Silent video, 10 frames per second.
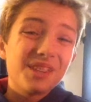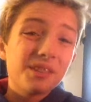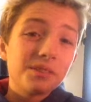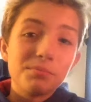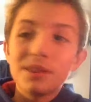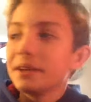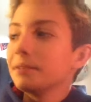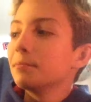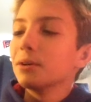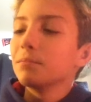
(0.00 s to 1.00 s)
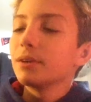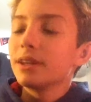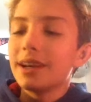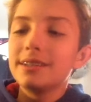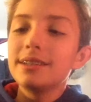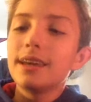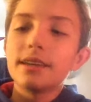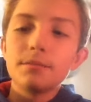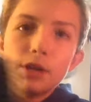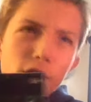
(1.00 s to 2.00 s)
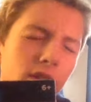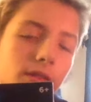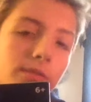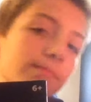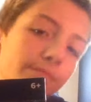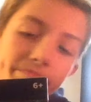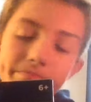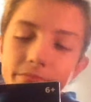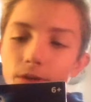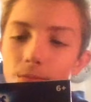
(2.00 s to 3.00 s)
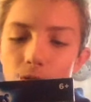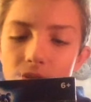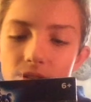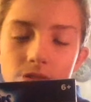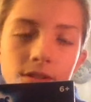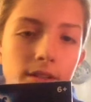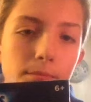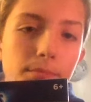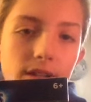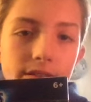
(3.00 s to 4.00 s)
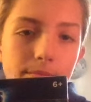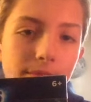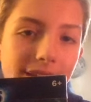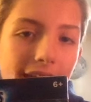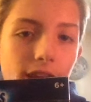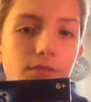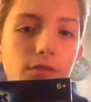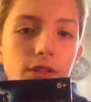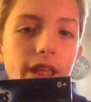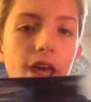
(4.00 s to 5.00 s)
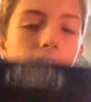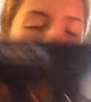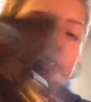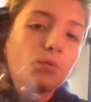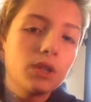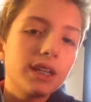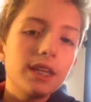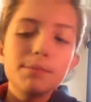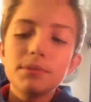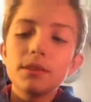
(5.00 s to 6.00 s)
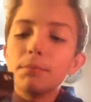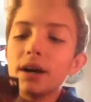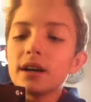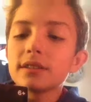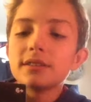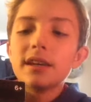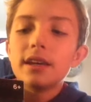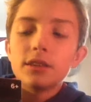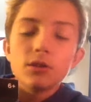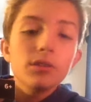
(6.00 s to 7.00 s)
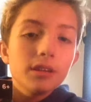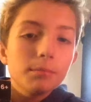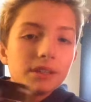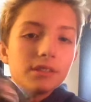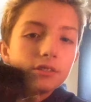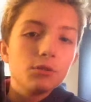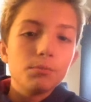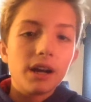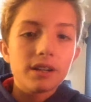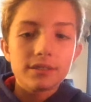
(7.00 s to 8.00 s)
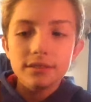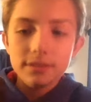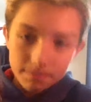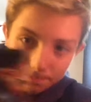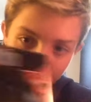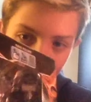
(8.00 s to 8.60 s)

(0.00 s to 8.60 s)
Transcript: nothing to play him on, but I did get him. So I'm going to try and unbox him carefully because I want to keep the box. And the good thing about these new boxes is